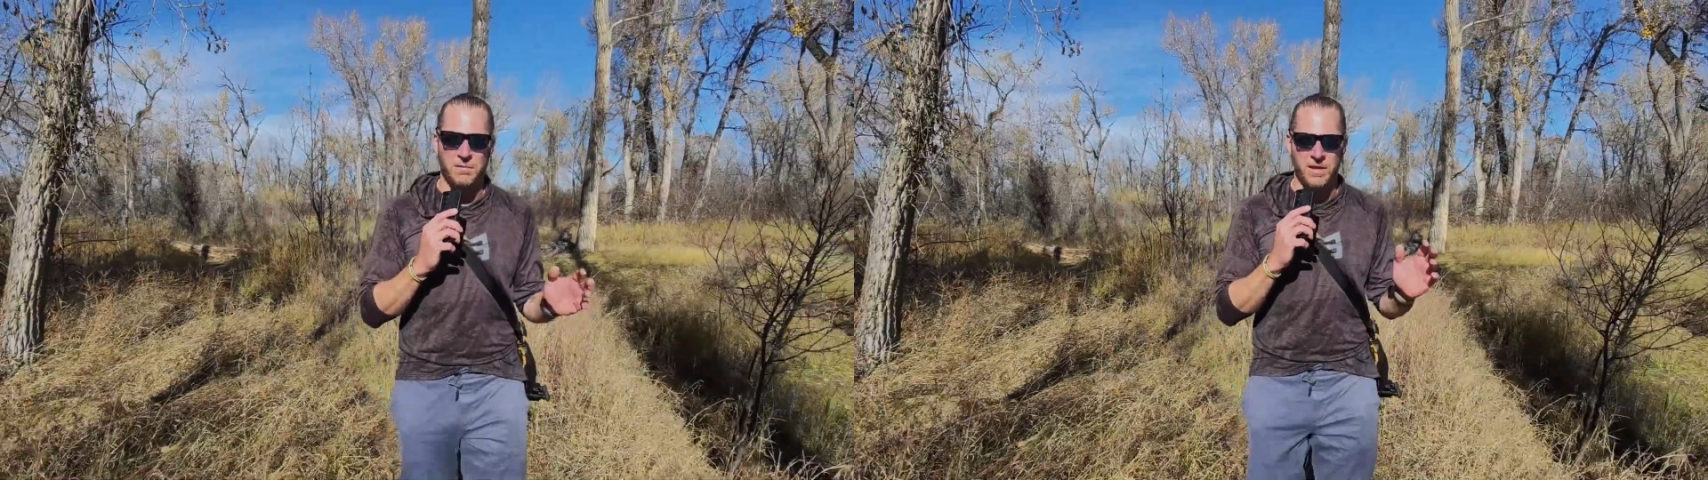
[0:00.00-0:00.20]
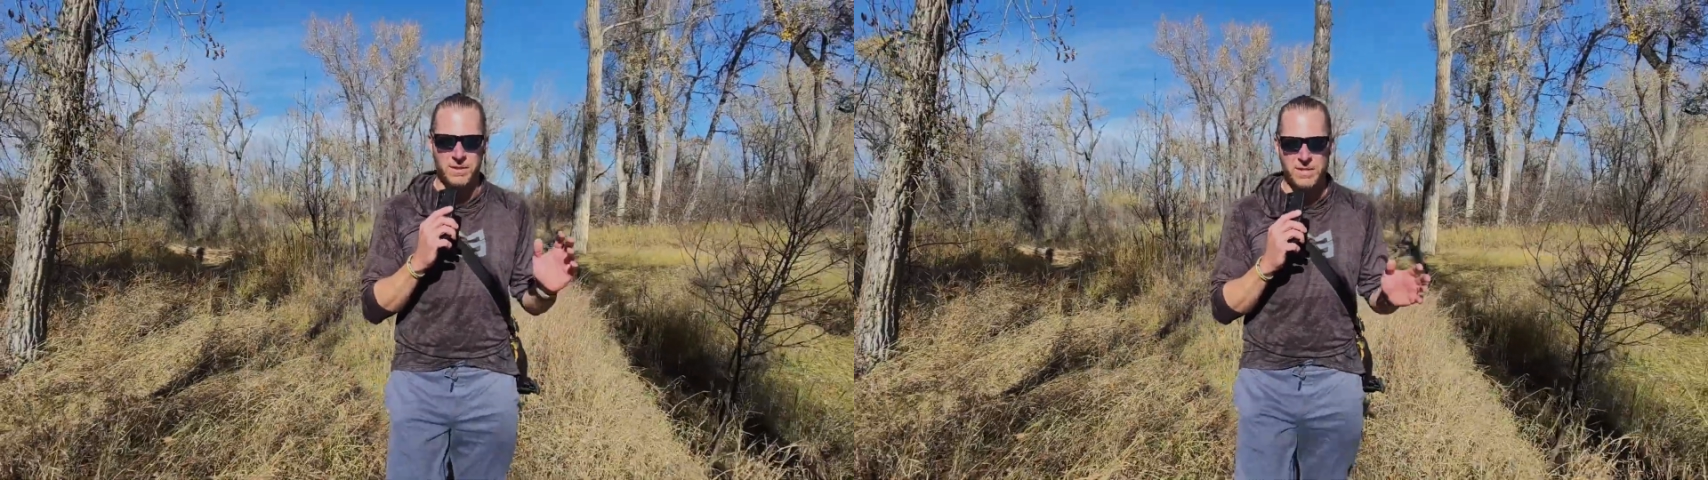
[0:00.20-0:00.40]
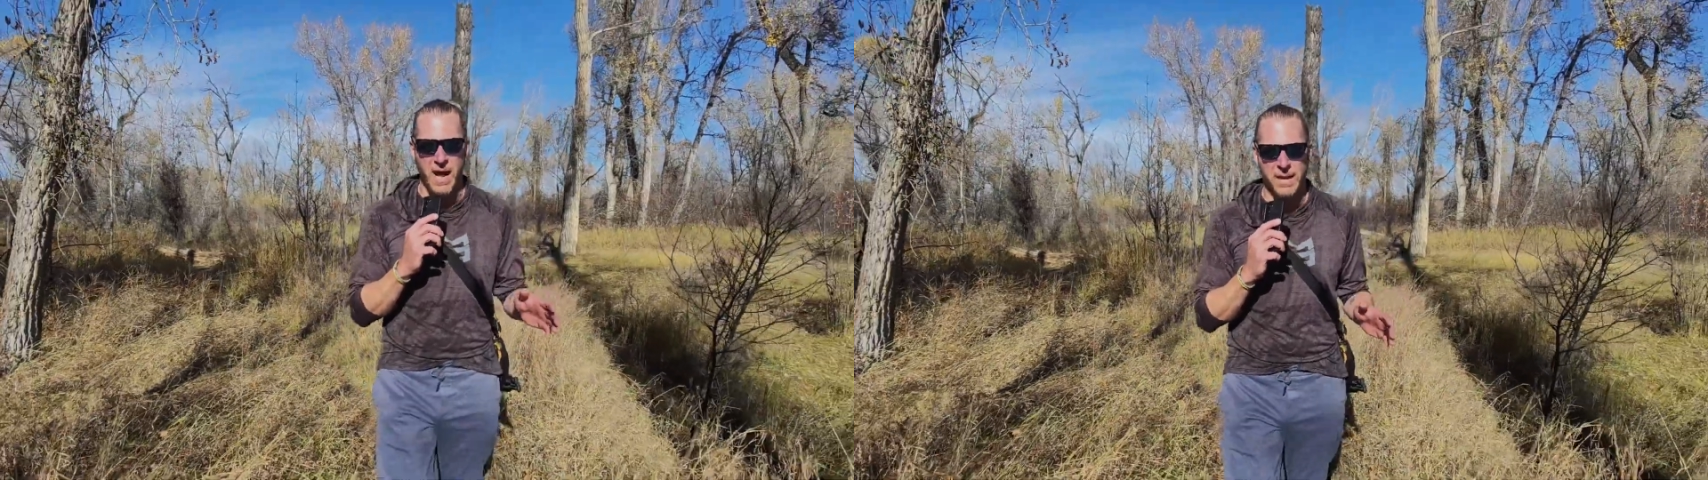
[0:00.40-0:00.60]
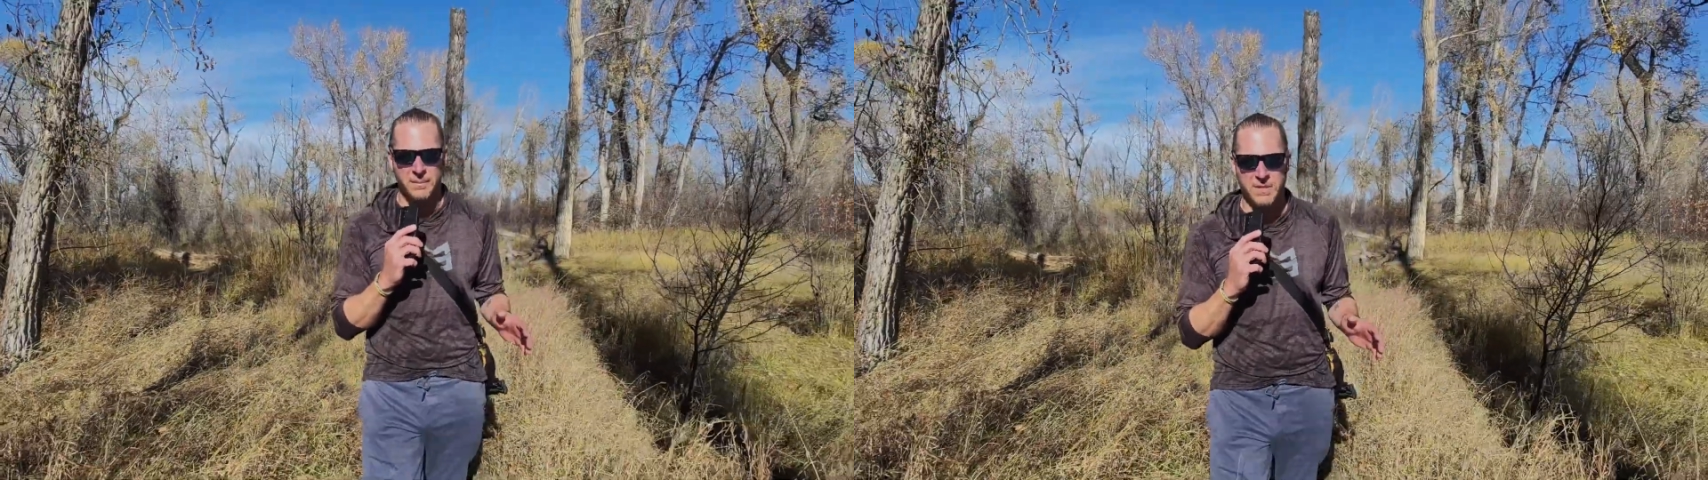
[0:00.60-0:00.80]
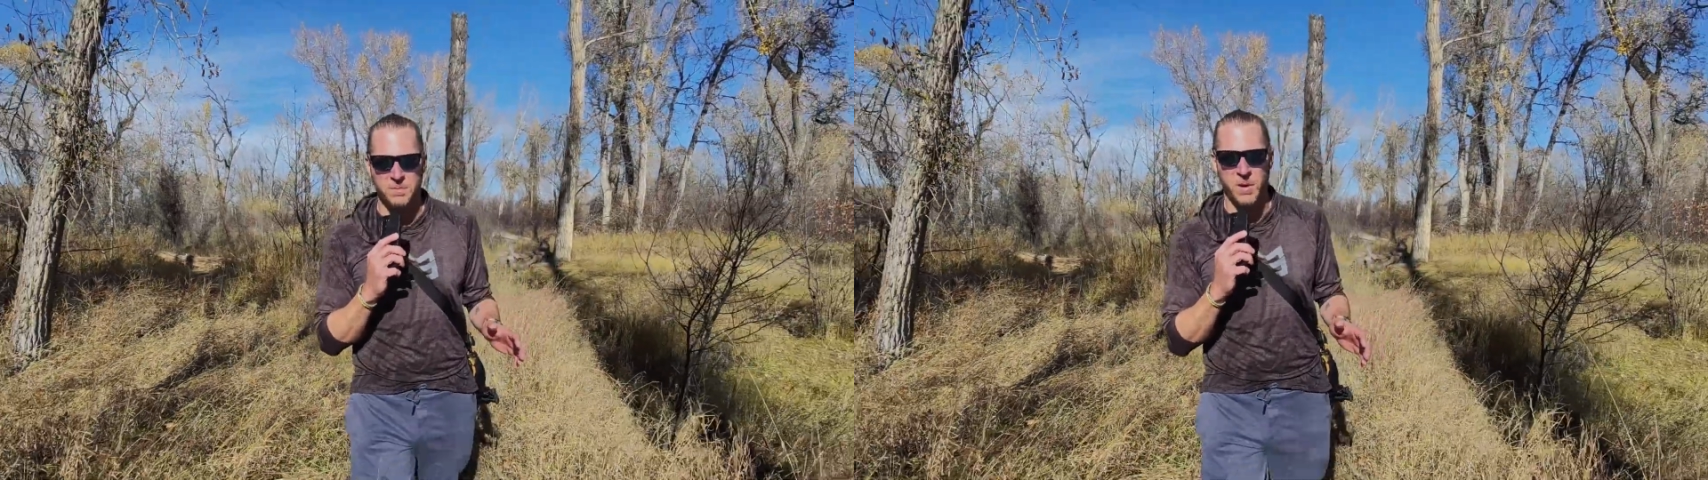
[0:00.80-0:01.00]
of the
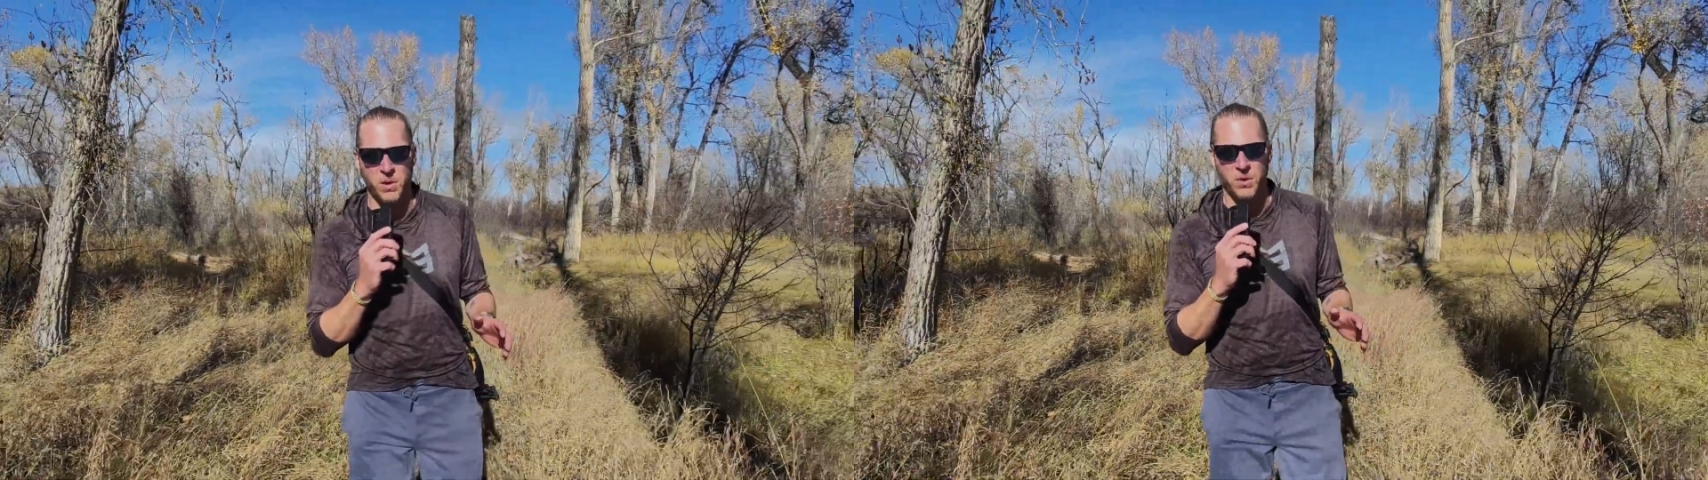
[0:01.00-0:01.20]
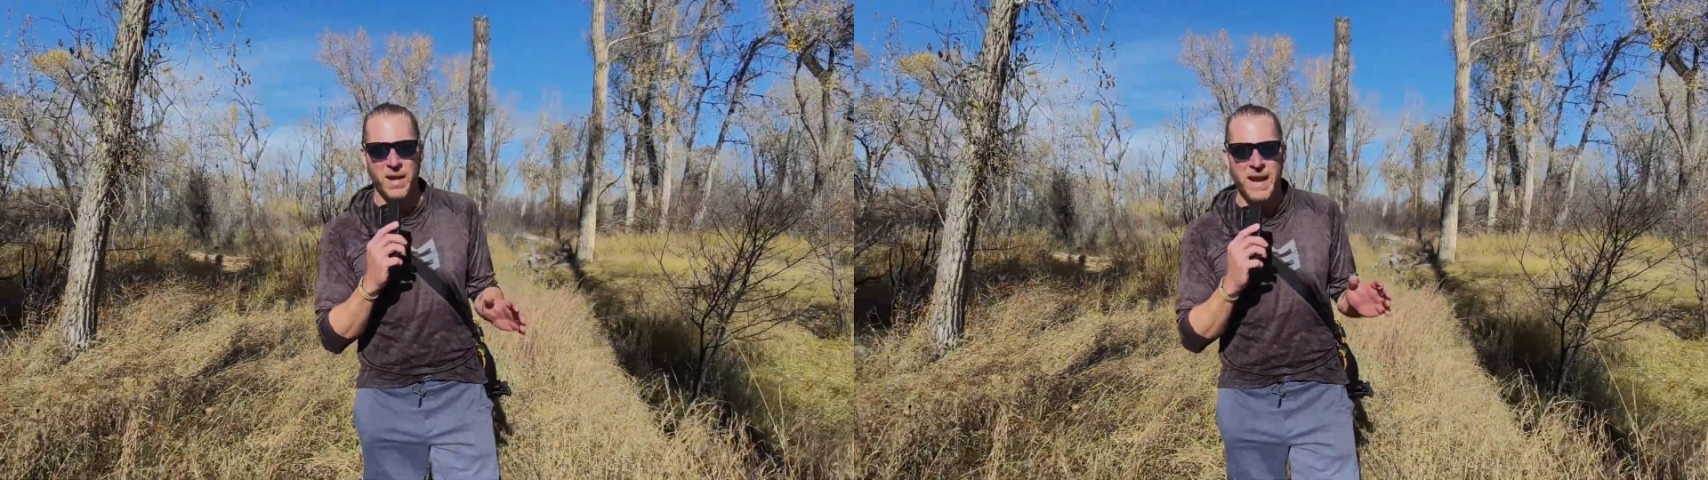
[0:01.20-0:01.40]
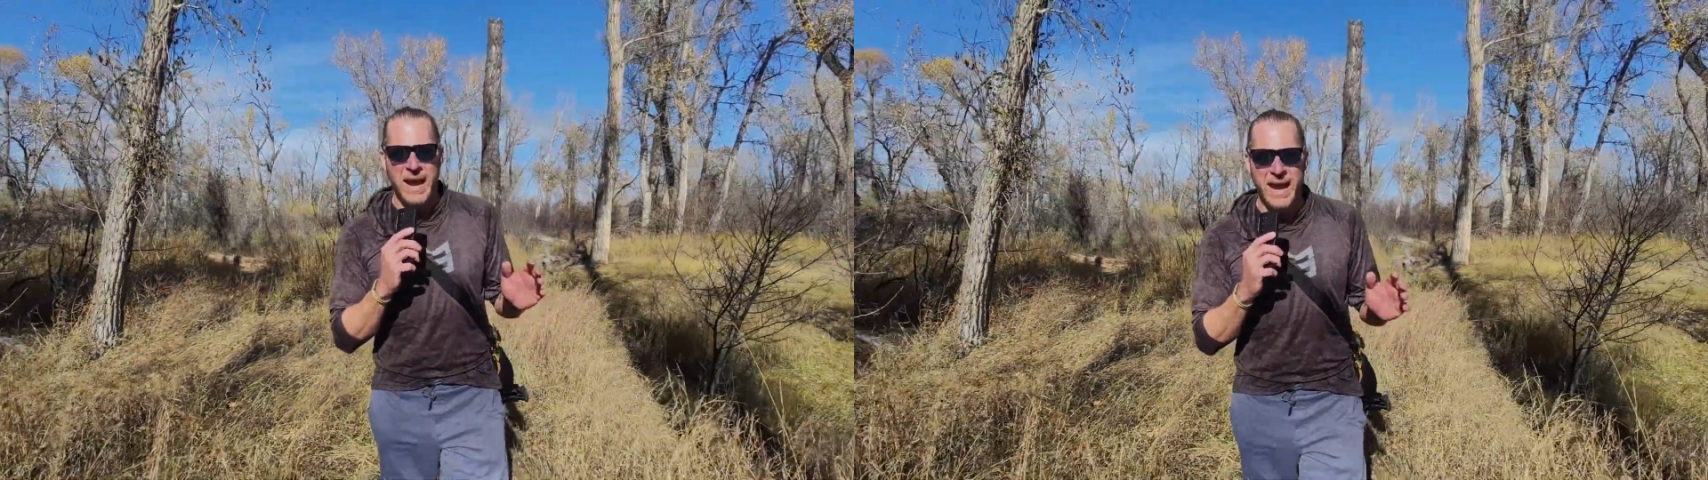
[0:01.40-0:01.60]
autonomous mode,